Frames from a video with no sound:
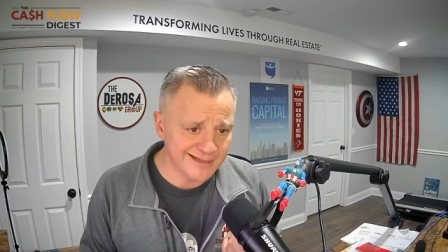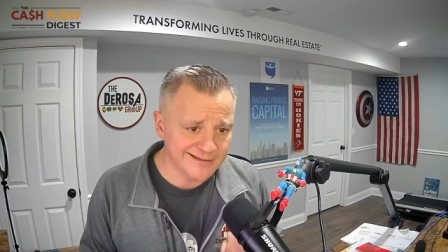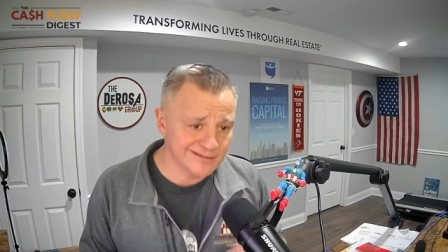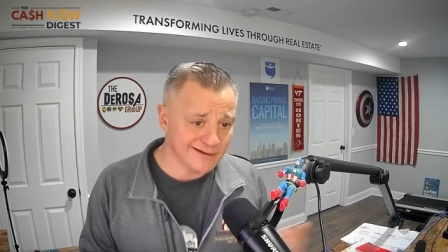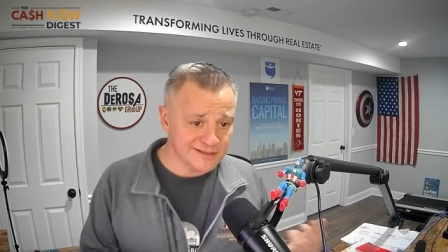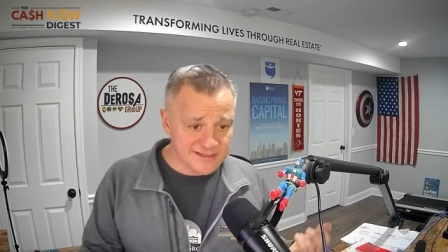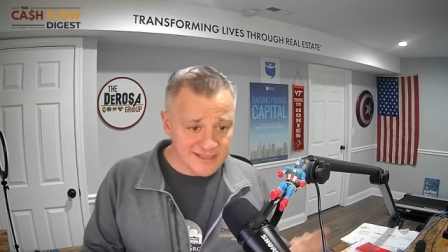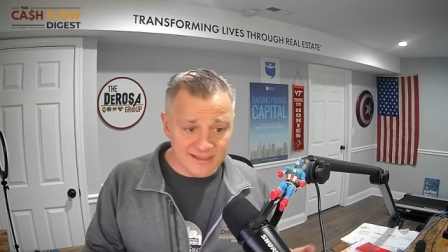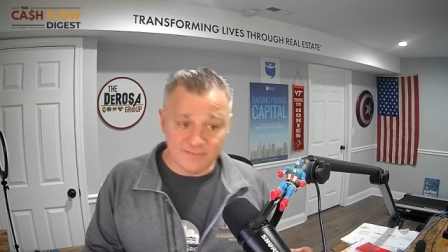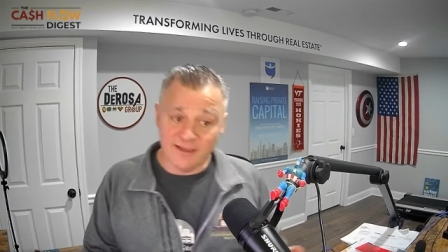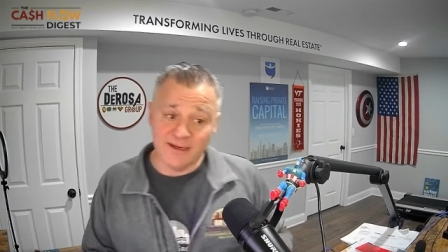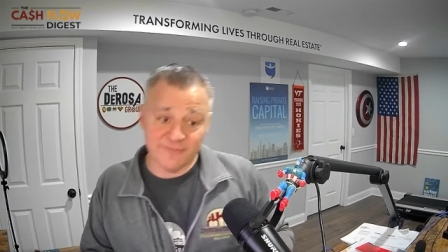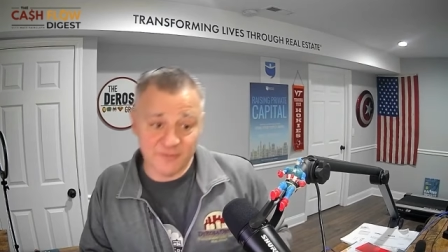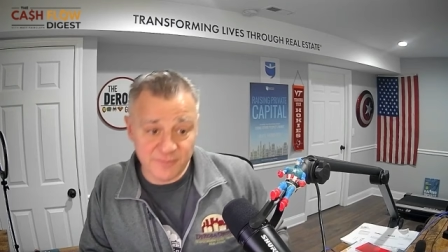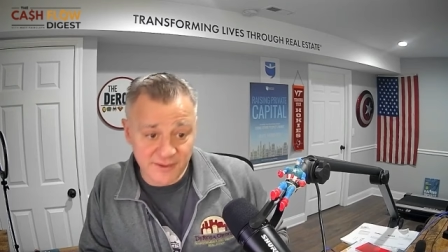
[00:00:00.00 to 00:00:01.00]
And understand you
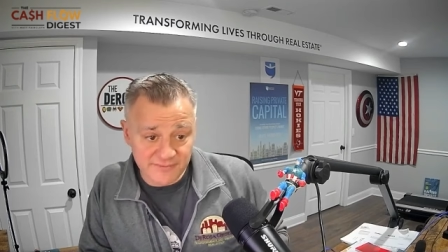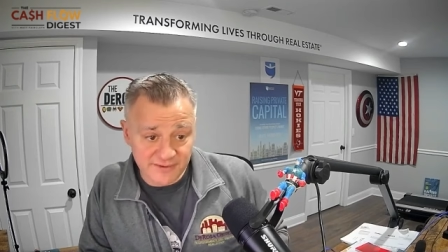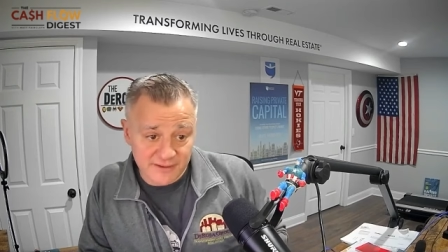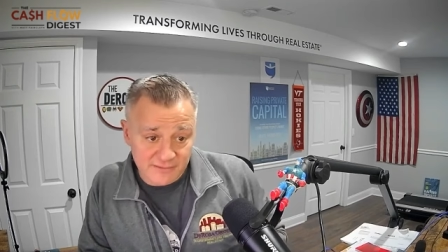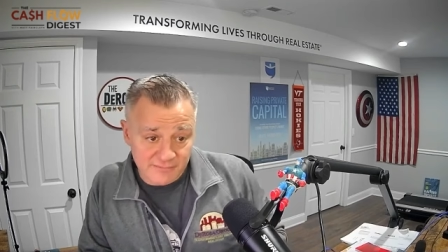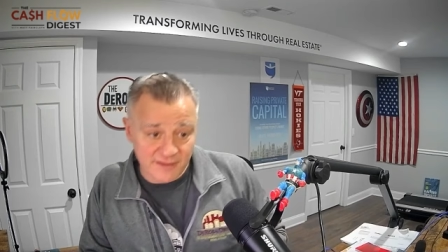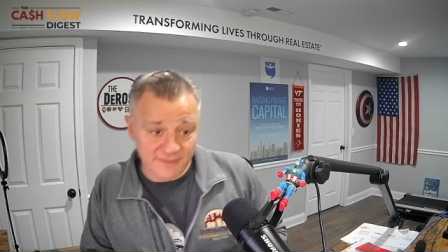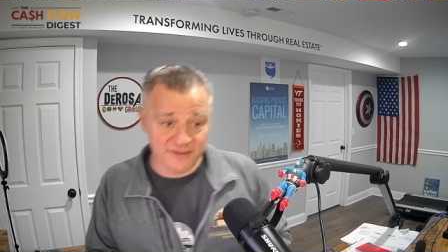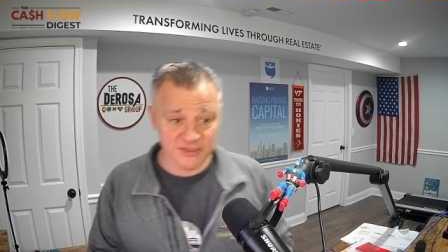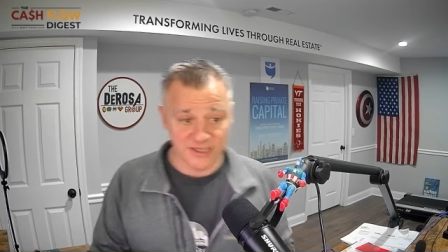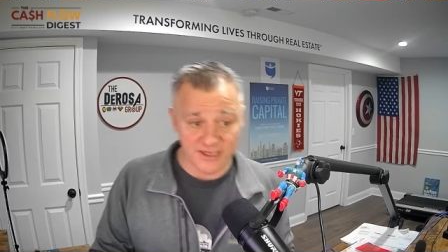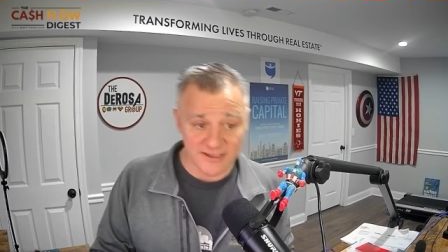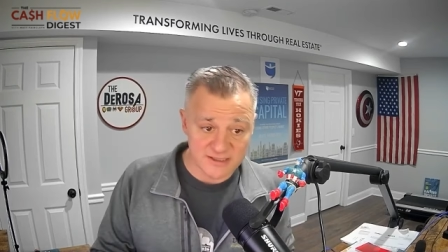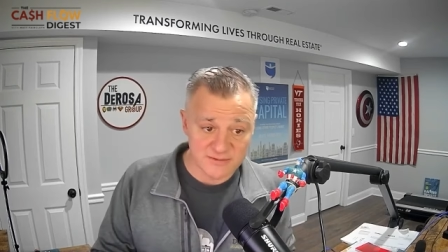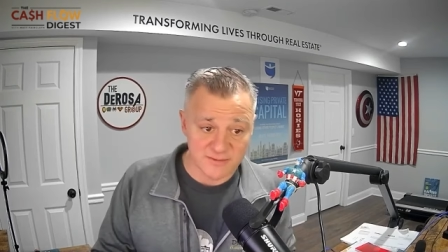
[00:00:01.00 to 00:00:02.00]
might have to pivot, might have to
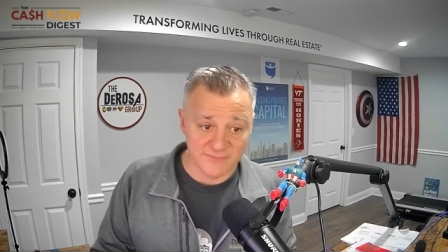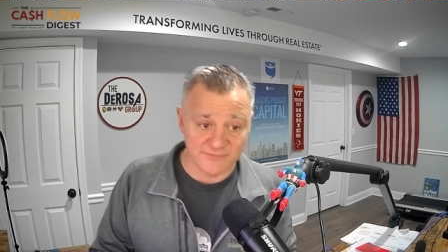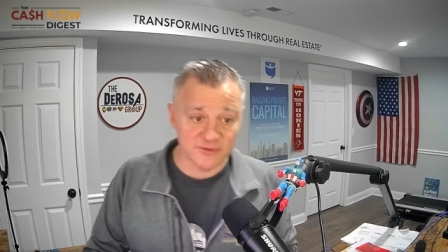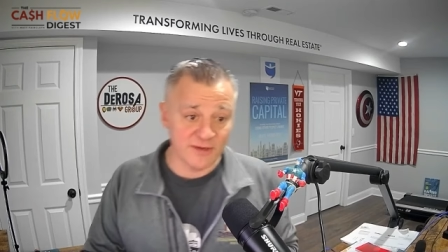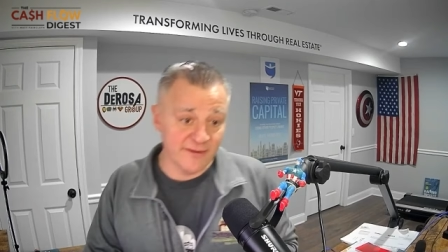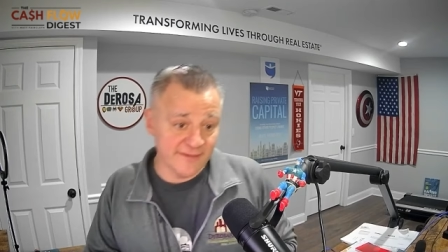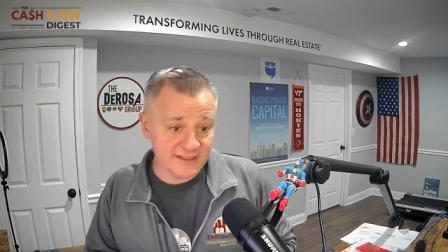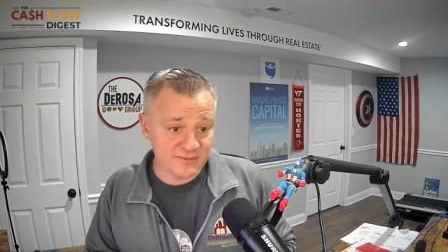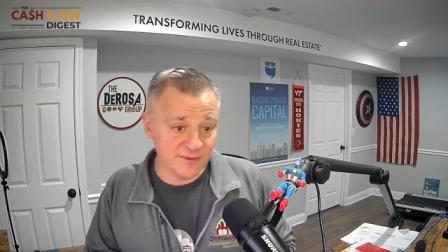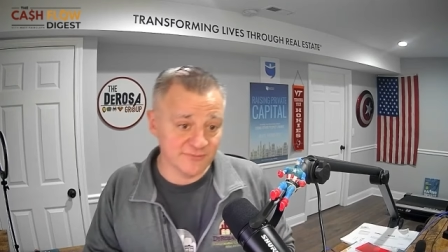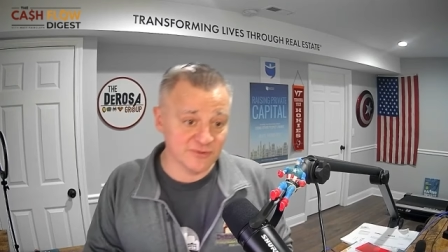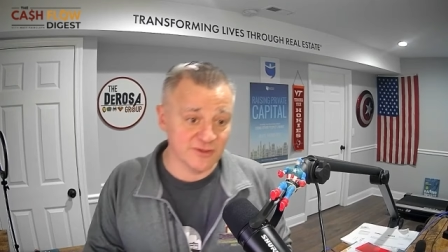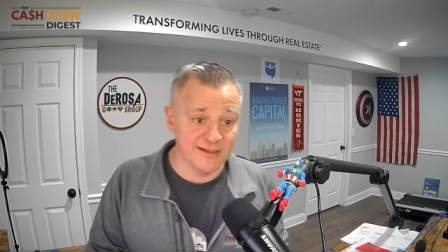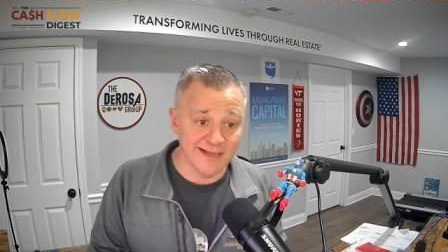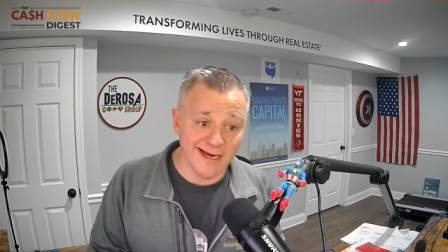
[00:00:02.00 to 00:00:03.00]
change, might have to try this, might have
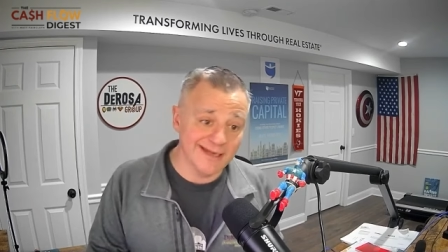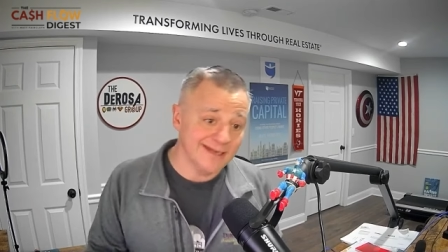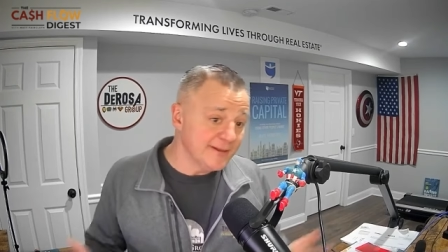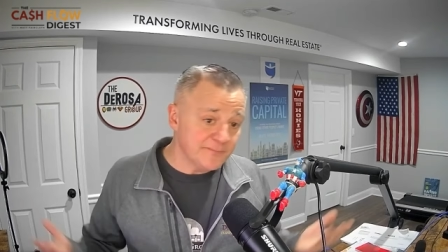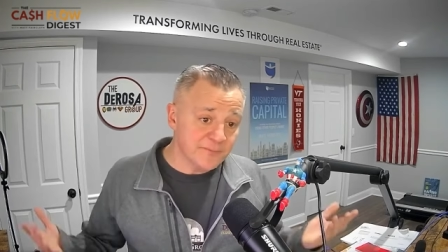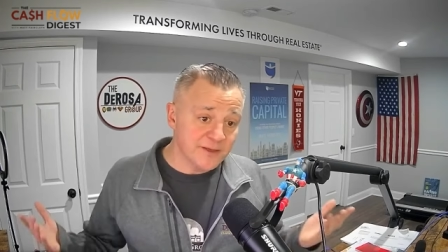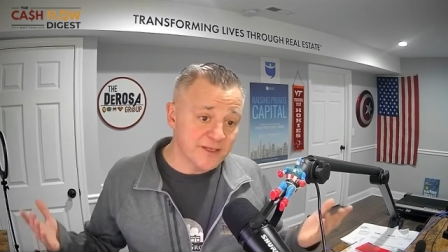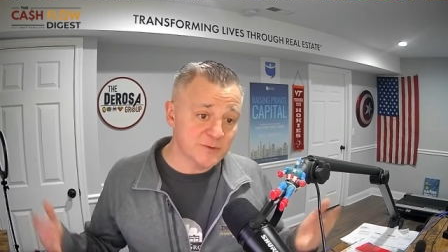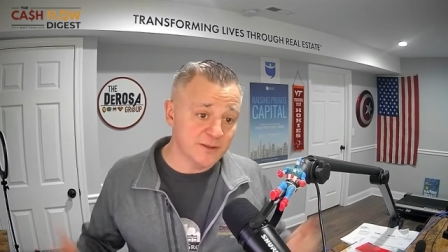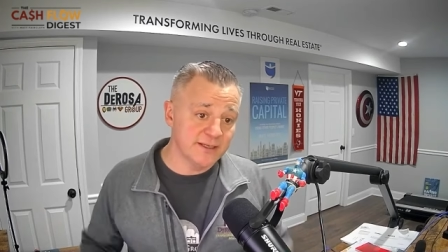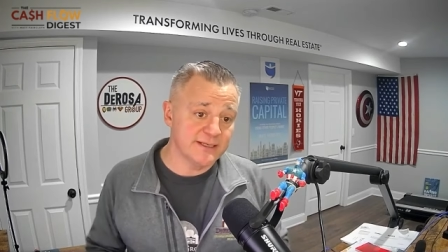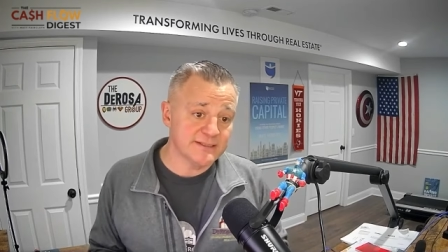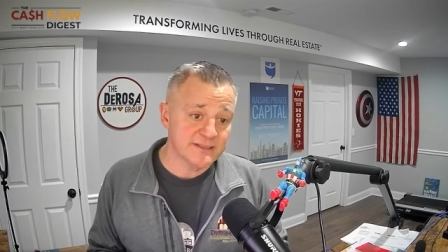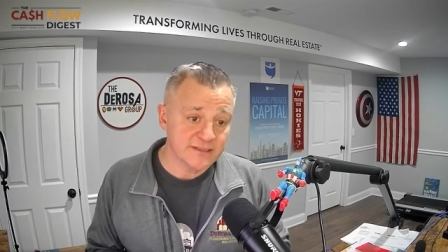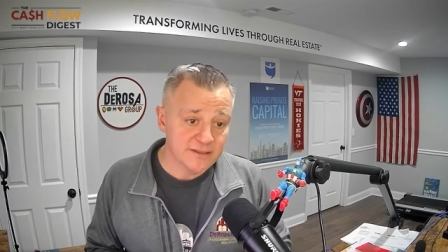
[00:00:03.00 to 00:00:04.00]
to try that. Is what
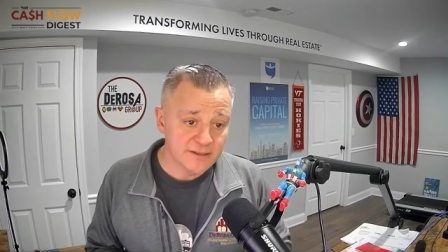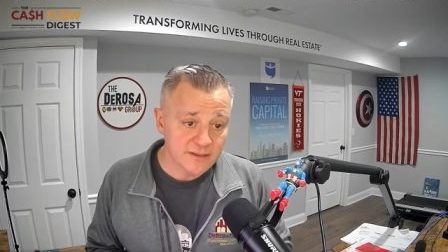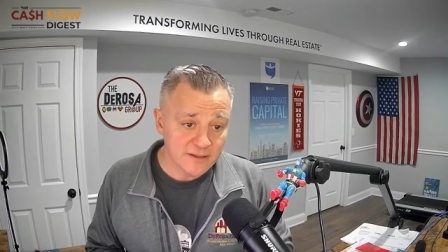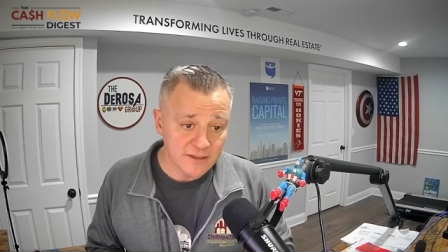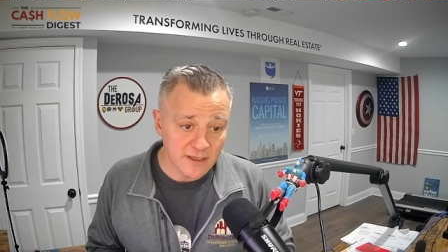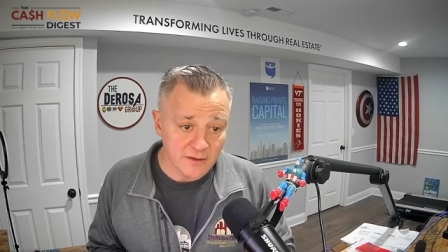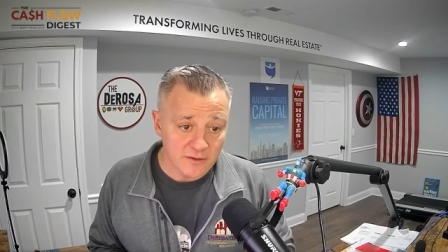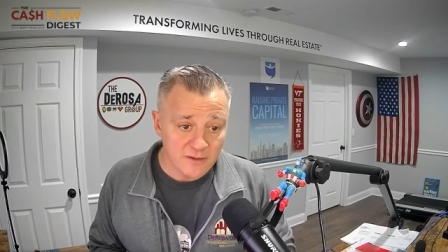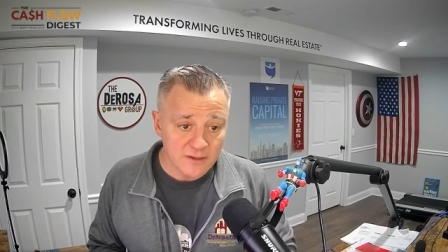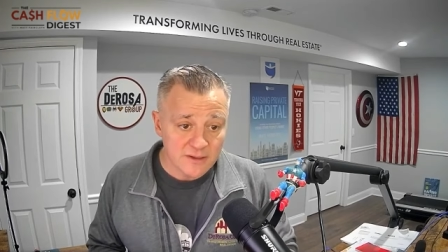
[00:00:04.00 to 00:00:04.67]
it is you know?